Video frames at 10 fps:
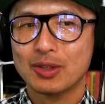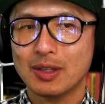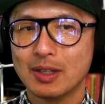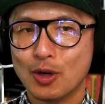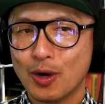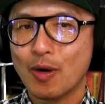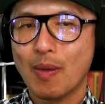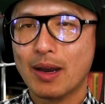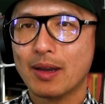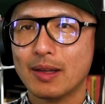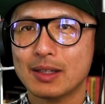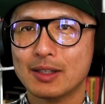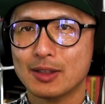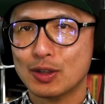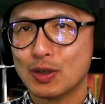the turnaround in this is
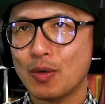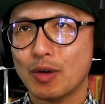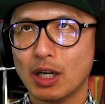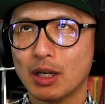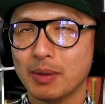so incredibly